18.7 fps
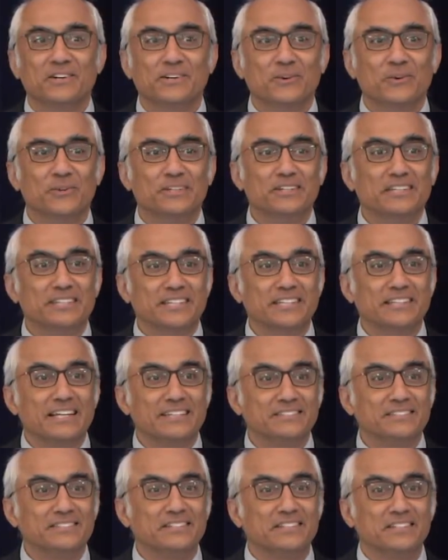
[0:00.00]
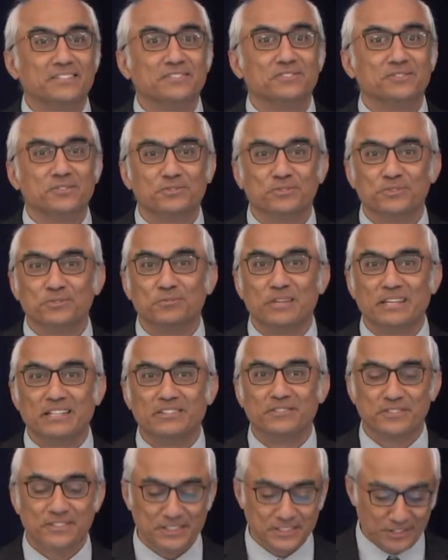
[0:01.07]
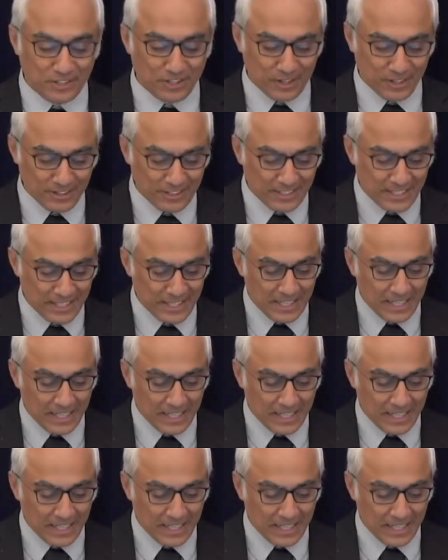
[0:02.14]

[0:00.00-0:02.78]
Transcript: only recognizing there is no Zoom link for this talk.